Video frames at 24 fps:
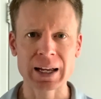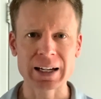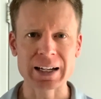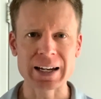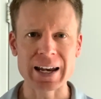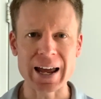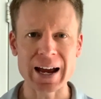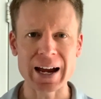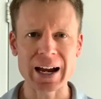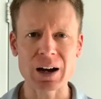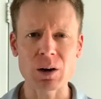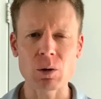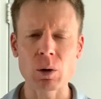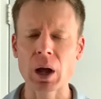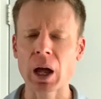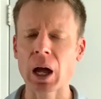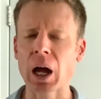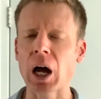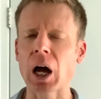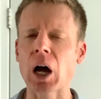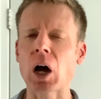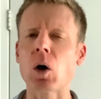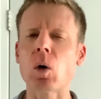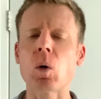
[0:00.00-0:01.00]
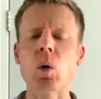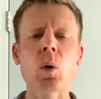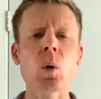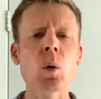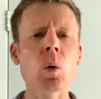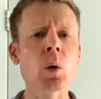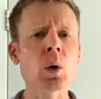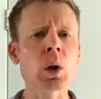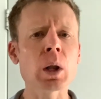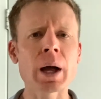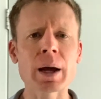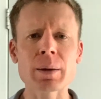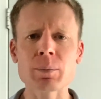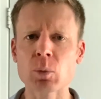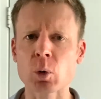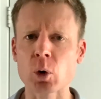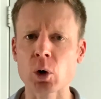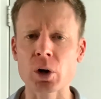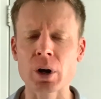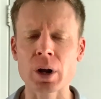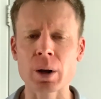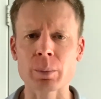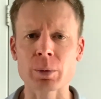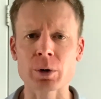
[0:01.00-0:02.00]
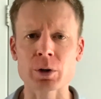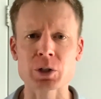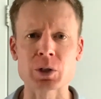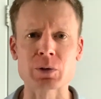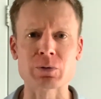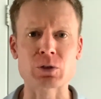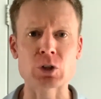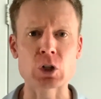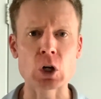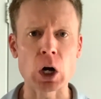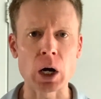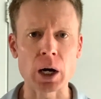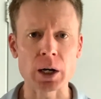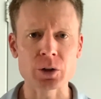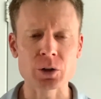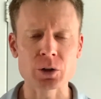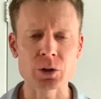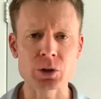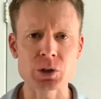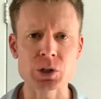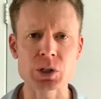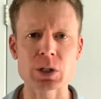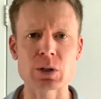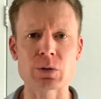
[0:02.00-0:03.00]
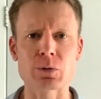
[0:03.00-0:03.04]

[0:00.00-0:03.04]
Now, a whole lot more numbers of doctors,